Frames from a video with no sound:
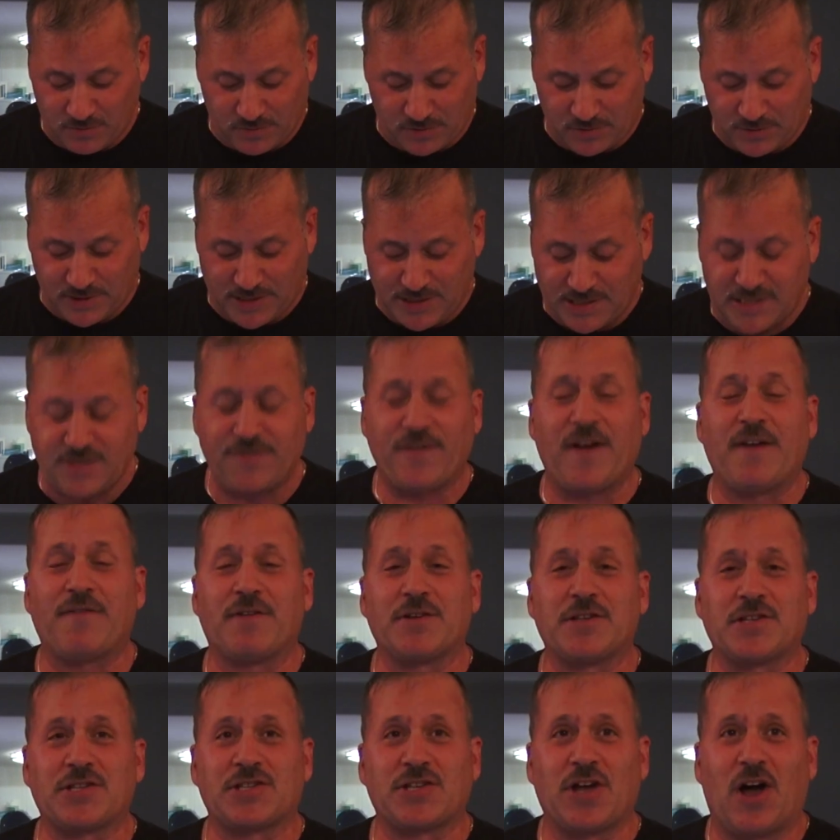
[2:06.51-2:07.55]
Least
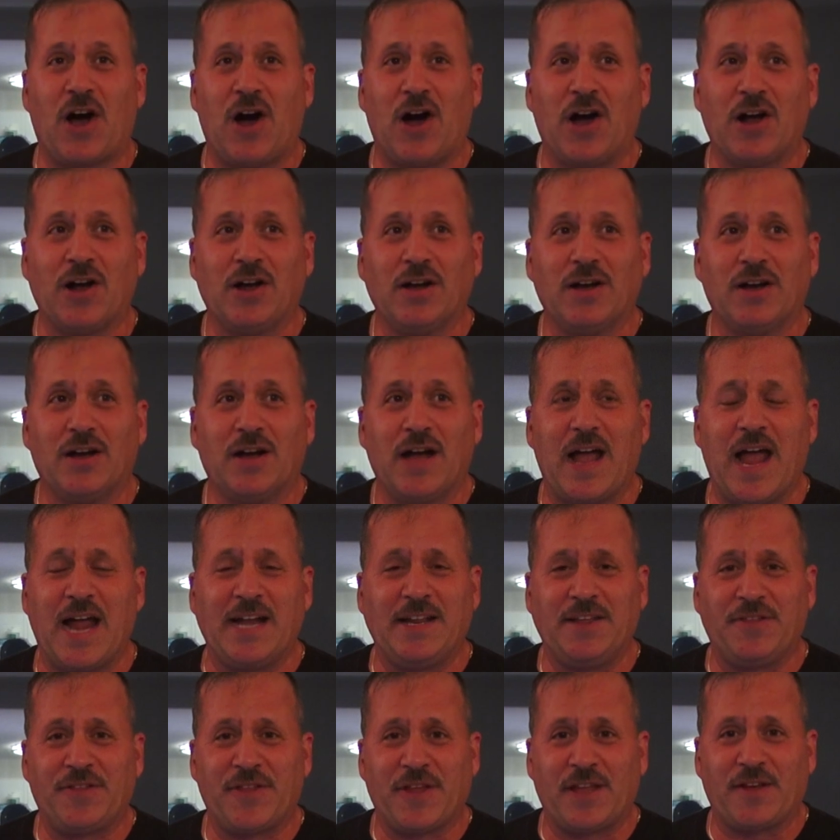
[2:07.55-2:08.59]
favorite song,
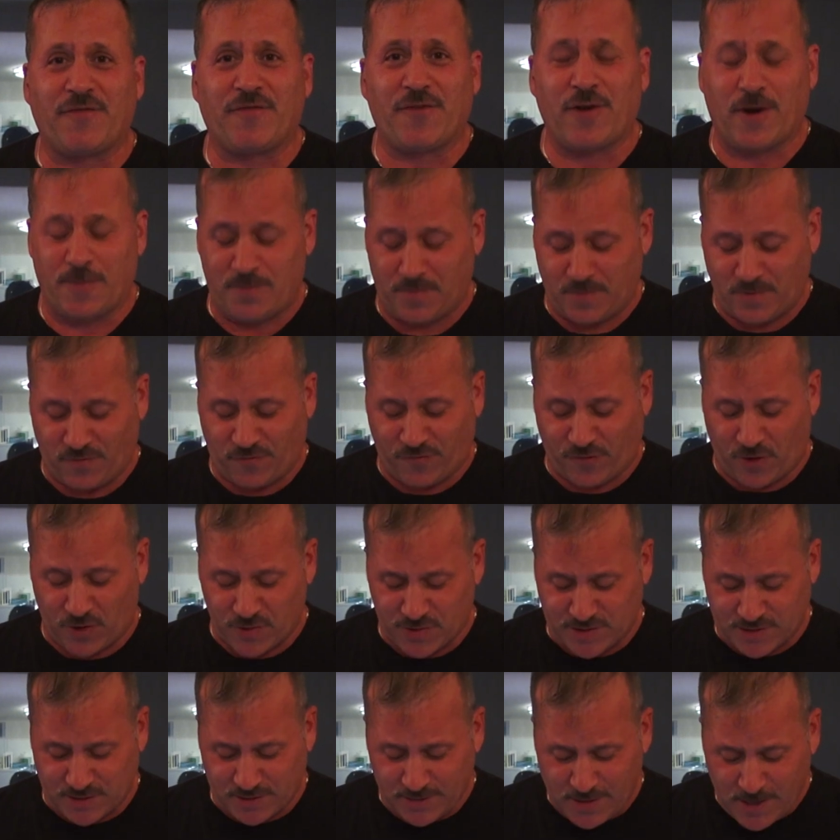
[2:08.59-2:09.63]
anything from
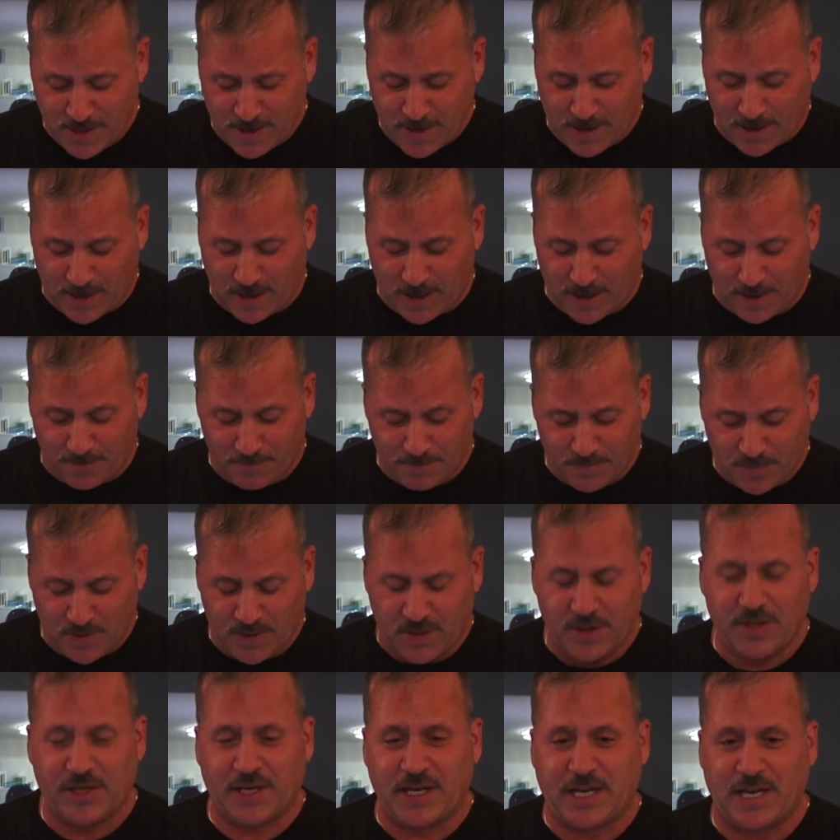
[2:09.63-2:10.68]
Frozen.
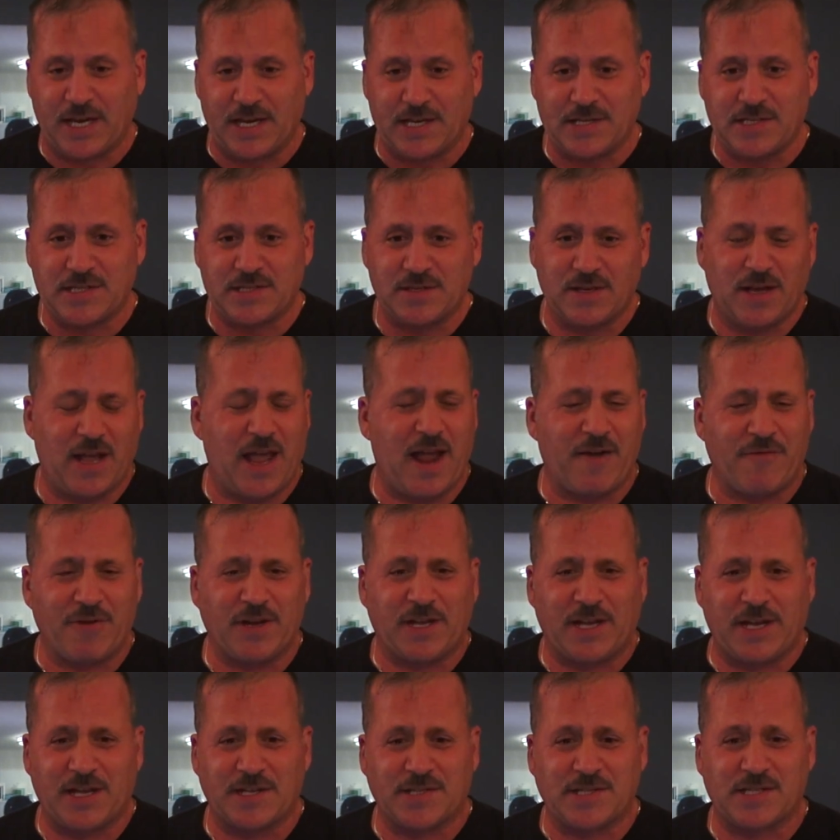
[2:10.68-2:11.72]
The kiss,
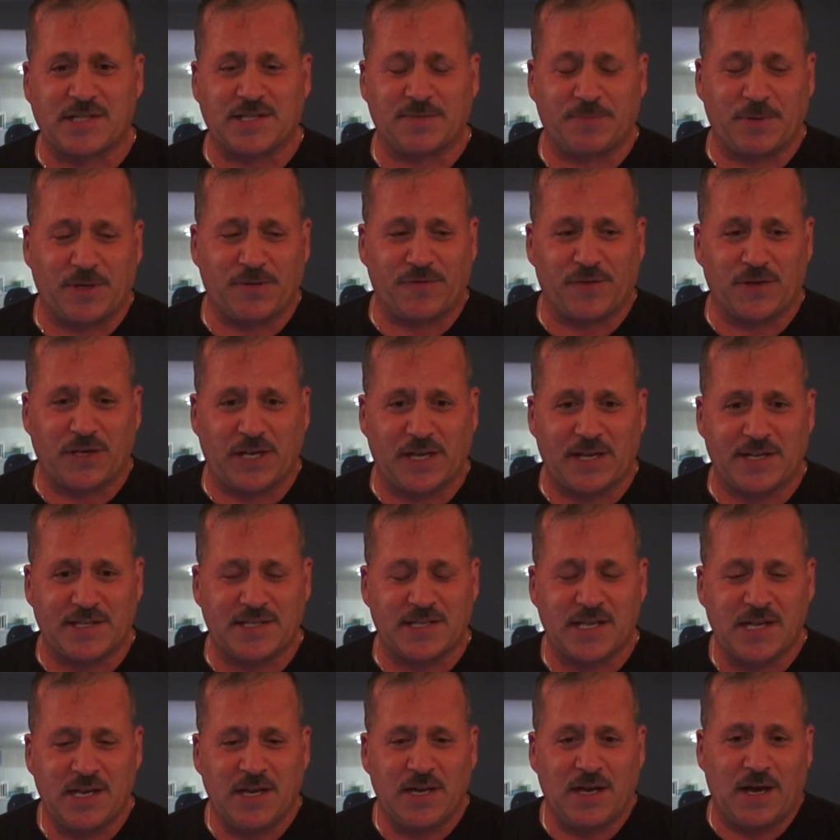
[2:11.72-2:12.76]
every kiss is a beautiful
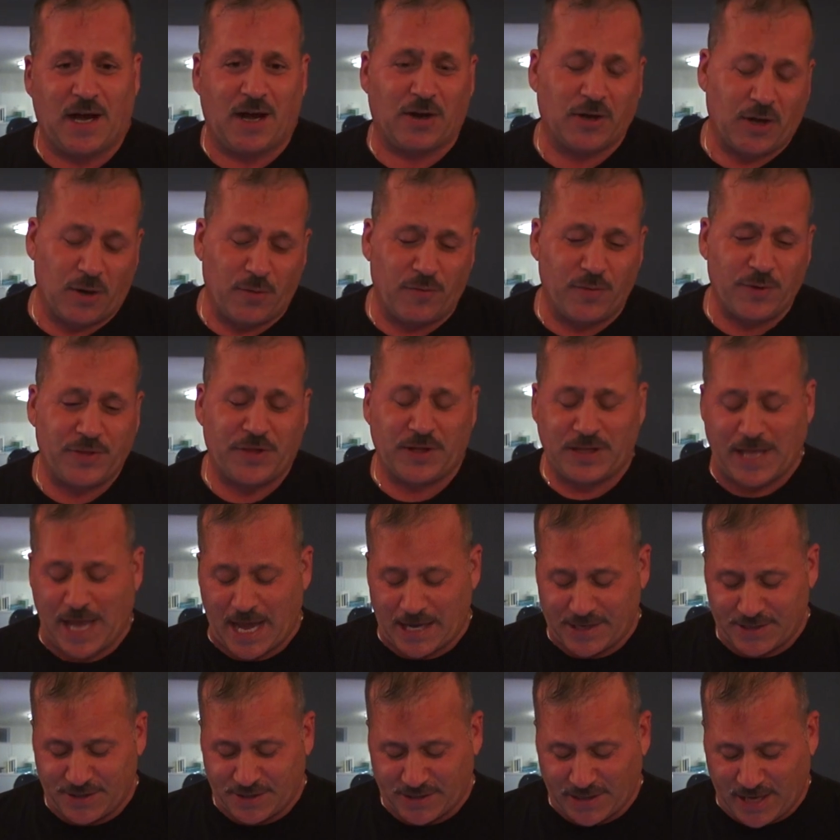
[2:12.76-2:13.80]
kiss. I'll go with
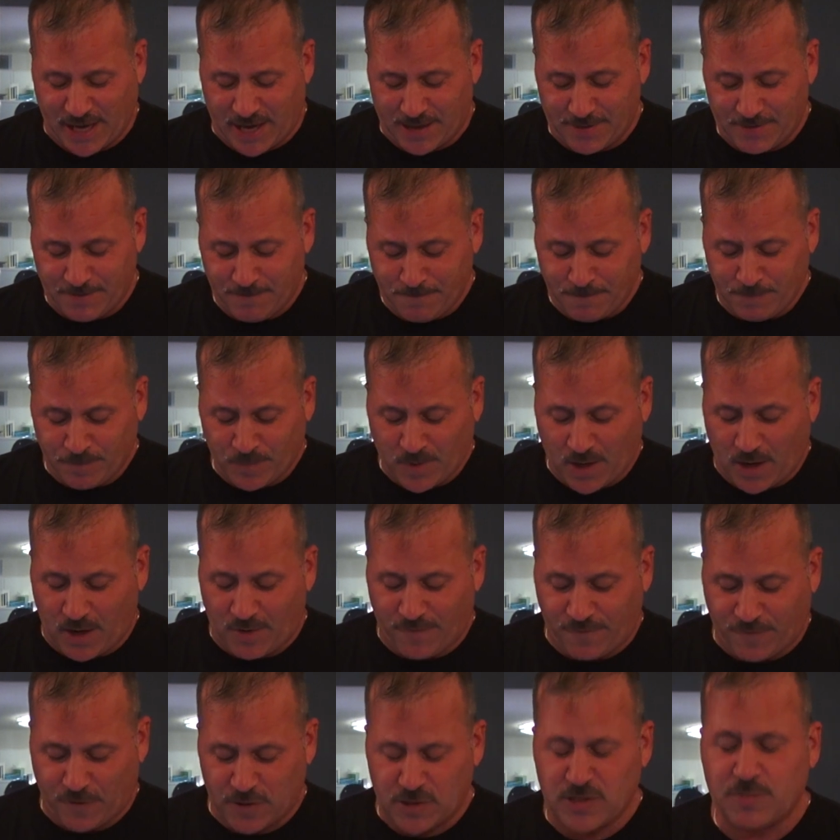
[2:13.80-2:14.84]
Aladdin again.
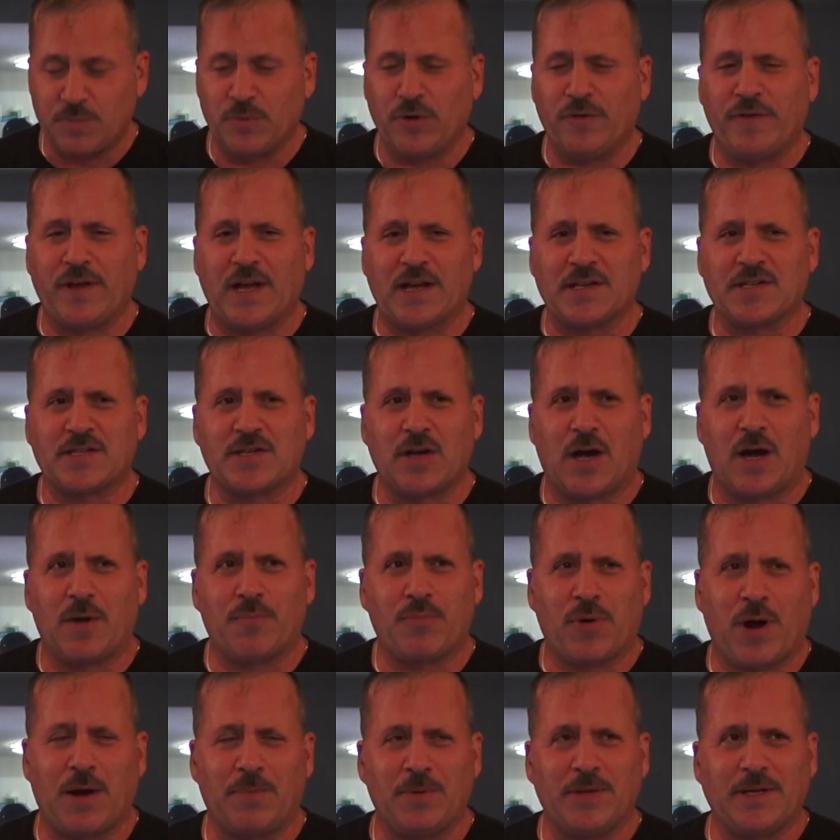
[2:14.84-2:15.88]
First movie I
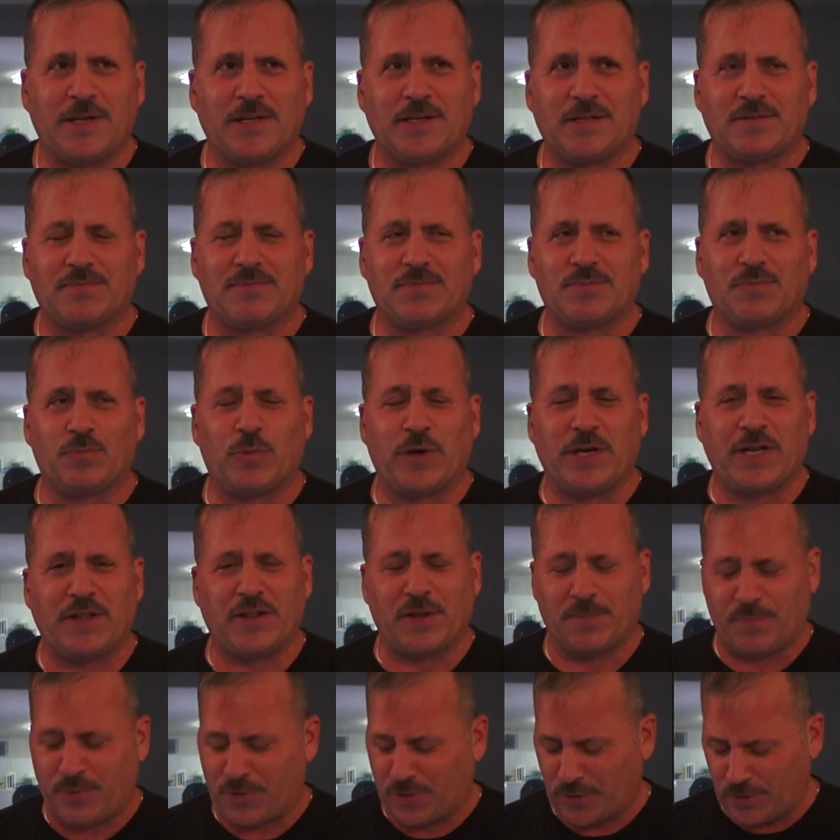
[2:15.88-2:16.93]
saw, probably Winnie
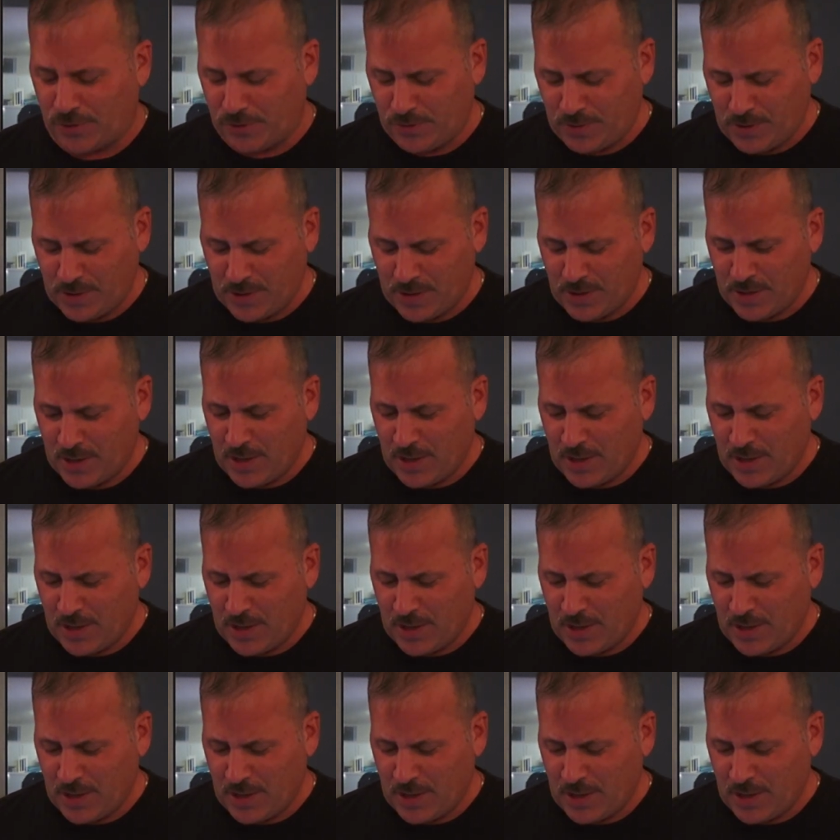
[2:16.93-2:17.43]
the Pooh.